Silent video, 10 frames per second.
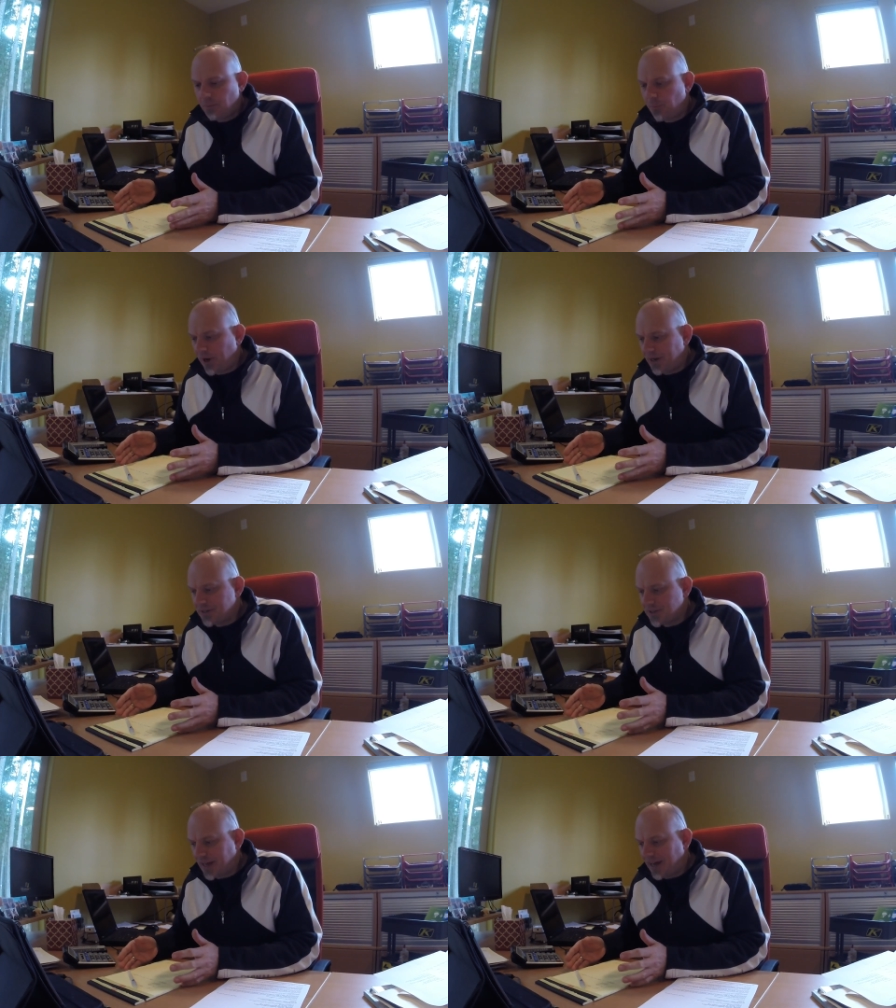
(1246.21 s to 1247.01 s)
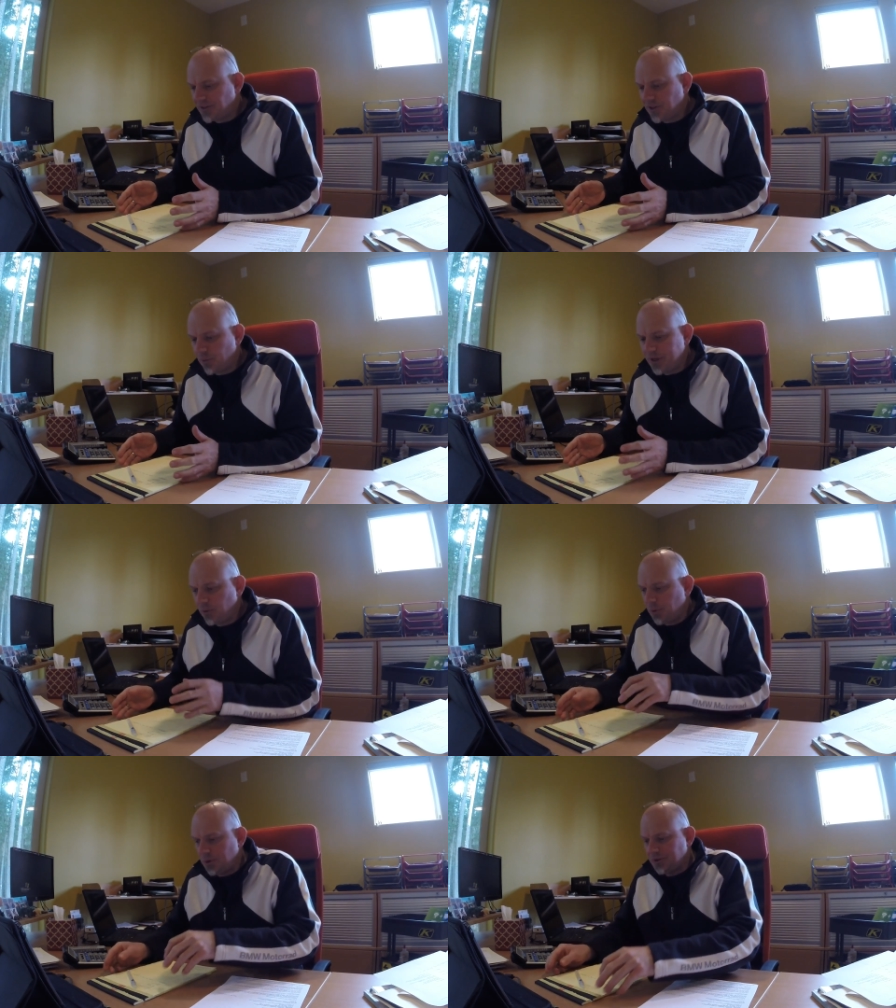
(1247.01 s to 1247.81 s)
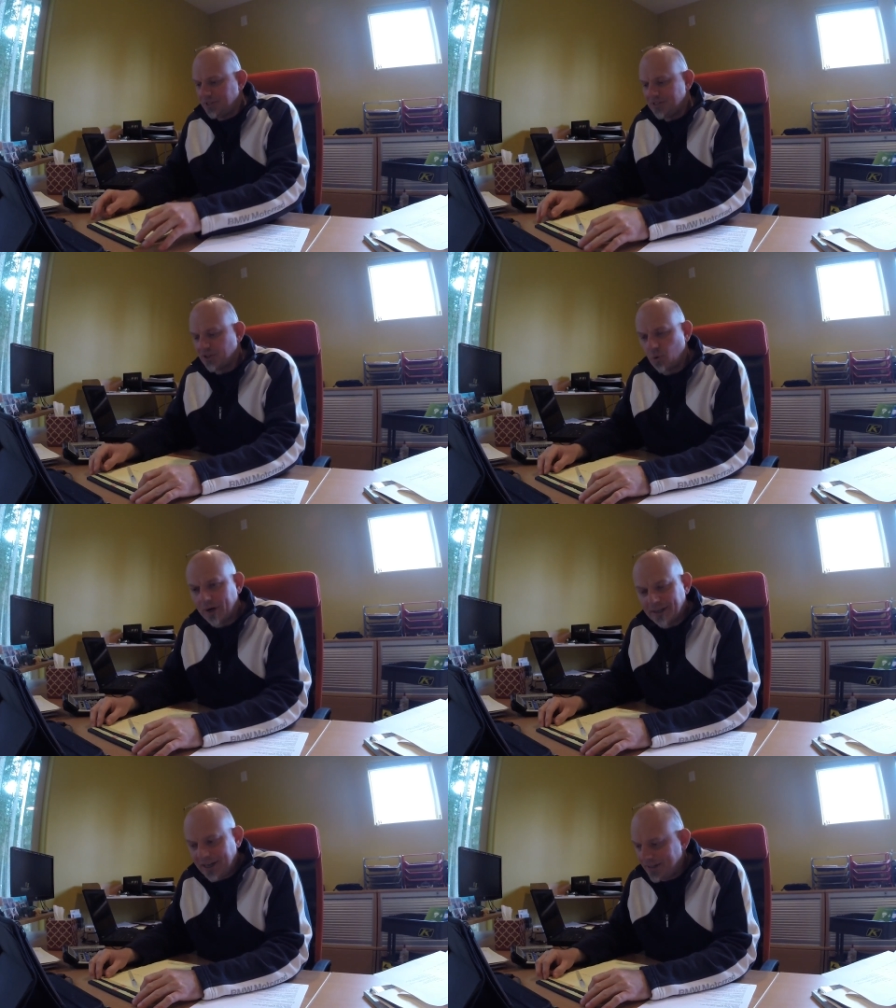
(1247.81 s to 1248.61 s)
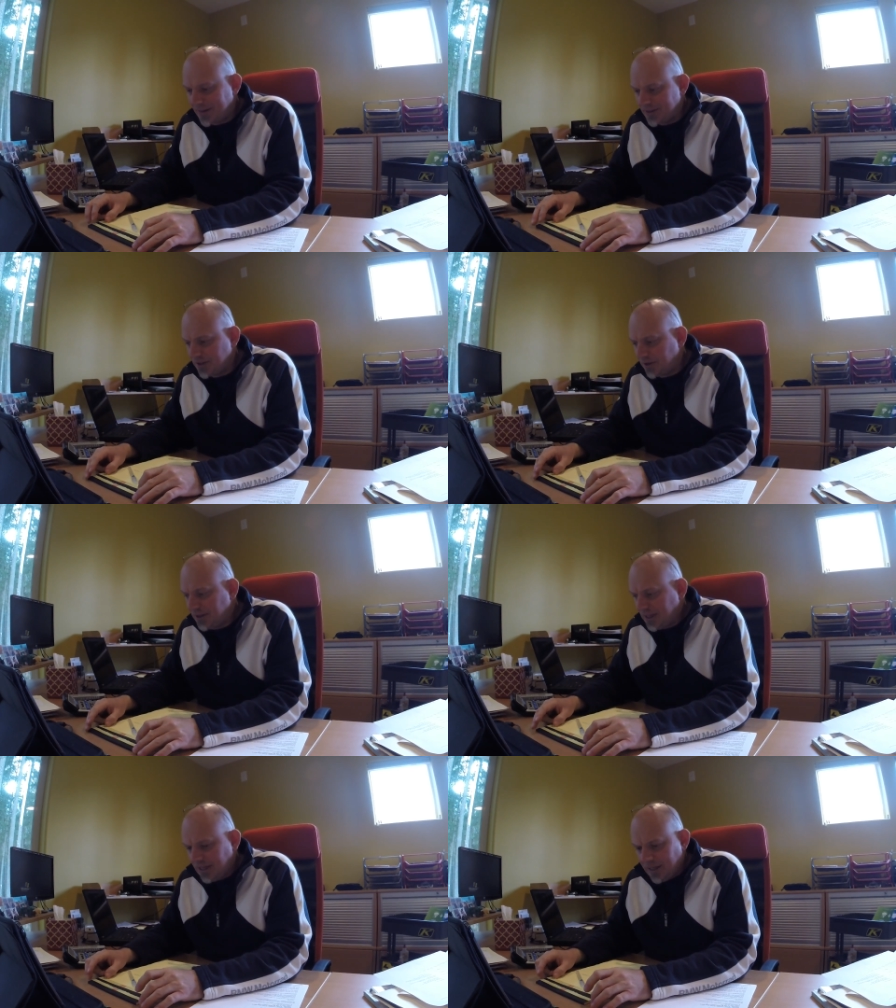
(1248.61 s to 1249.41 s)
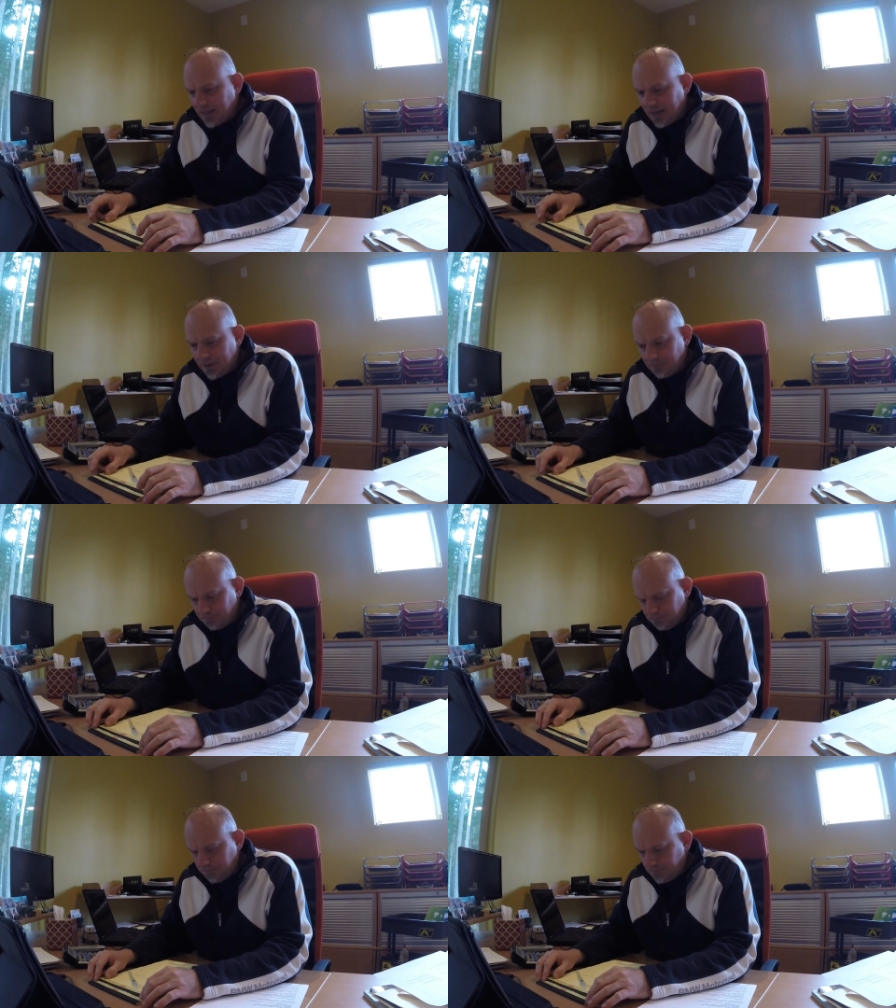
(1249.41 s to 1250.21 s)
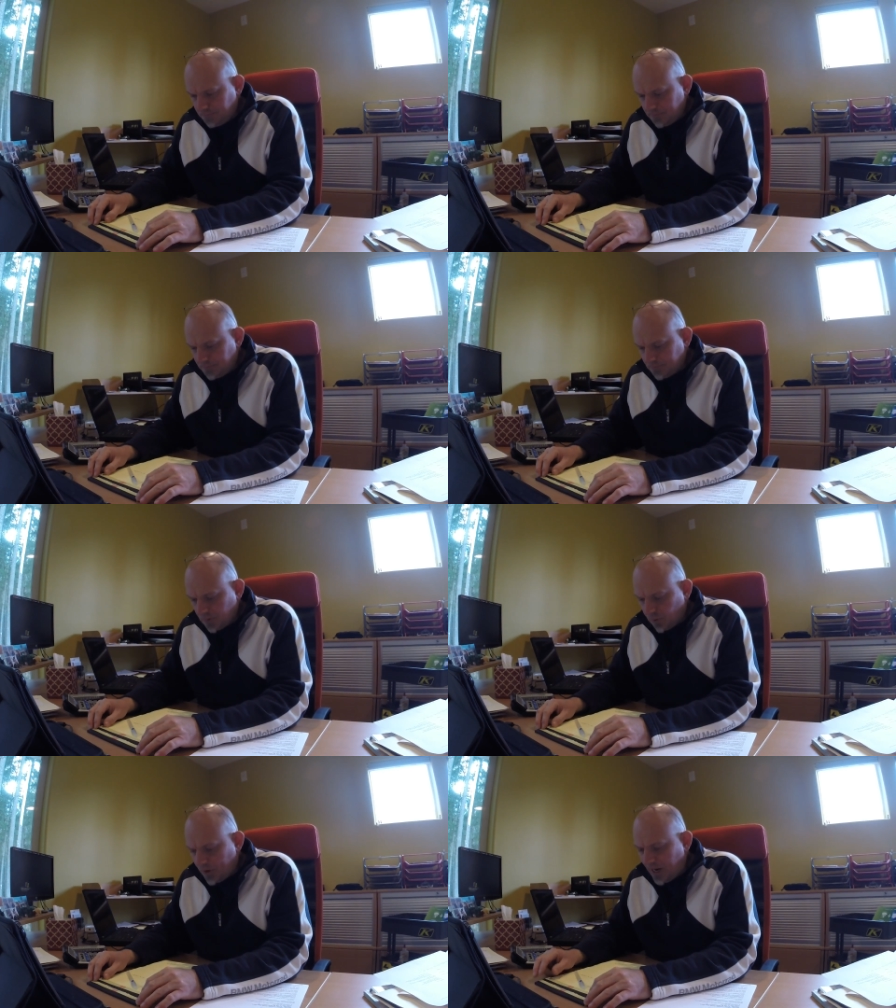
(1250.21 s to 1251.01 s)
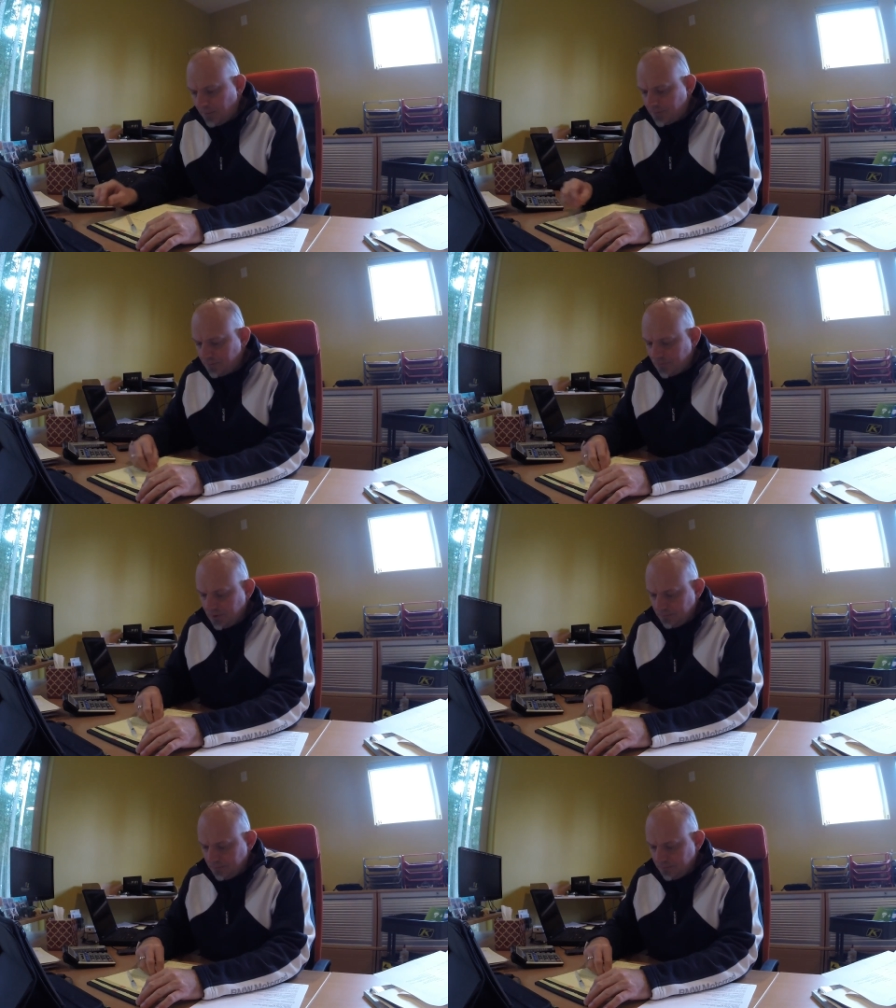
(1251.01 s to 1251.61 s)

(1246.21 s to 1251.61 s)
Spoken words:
But out in the real world, it isn't quite like that, When I'm,